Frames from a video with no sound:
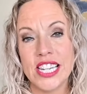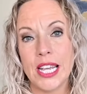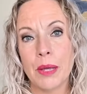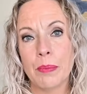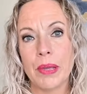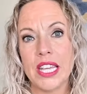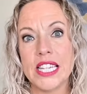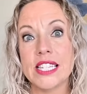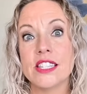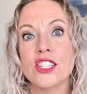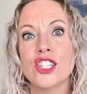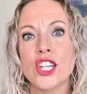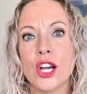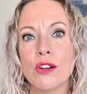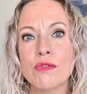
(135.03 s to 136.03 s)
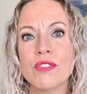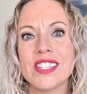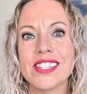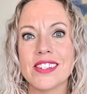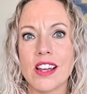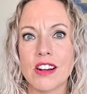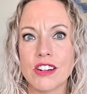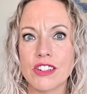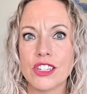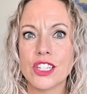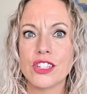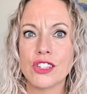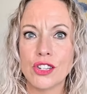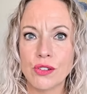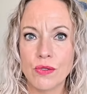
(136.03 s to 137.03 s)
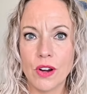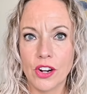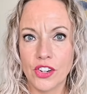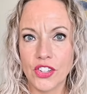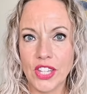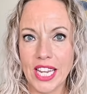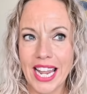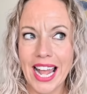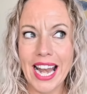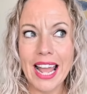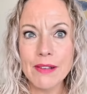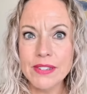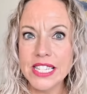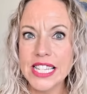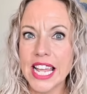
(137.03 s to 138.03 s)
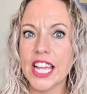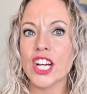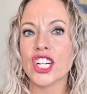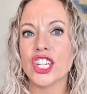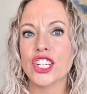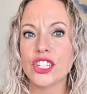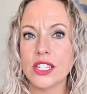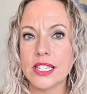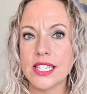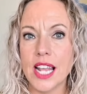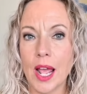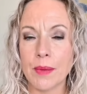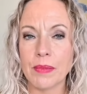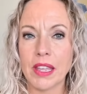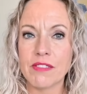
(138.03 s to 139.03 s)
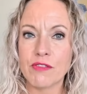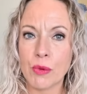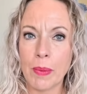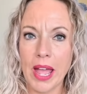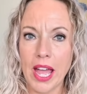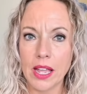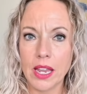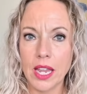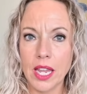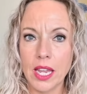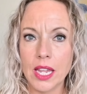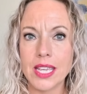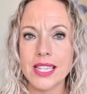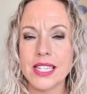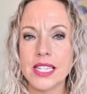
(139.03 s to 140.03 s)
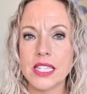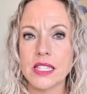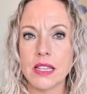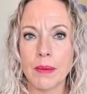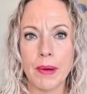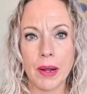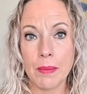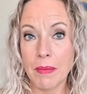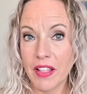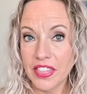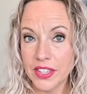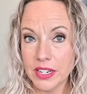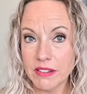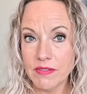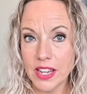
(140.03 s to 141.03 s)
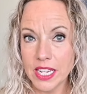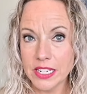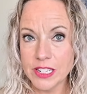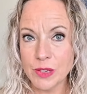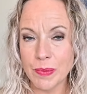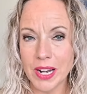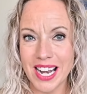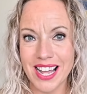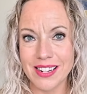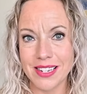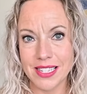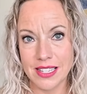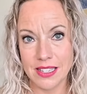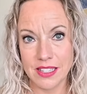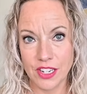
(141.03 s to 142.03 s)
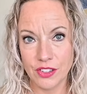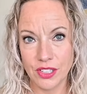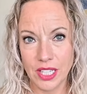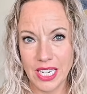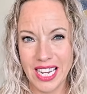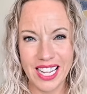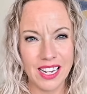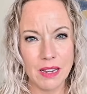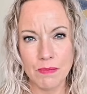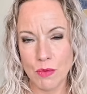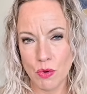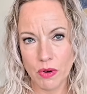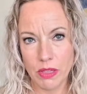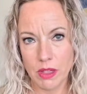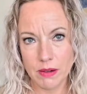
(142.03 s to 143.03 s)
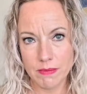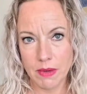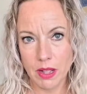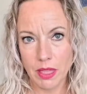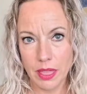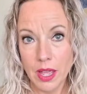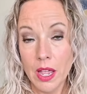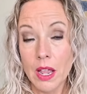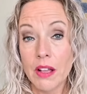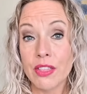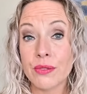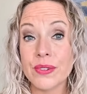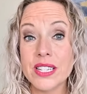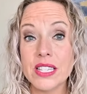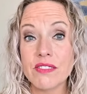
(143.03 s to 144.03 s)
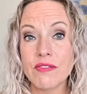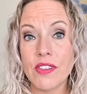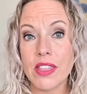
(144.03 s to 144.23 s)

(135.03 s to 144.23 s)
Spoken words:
tip is don't start too early. And I would say a good timeline for packing is about a month in advance, but not necessarily any more than a month. The reason for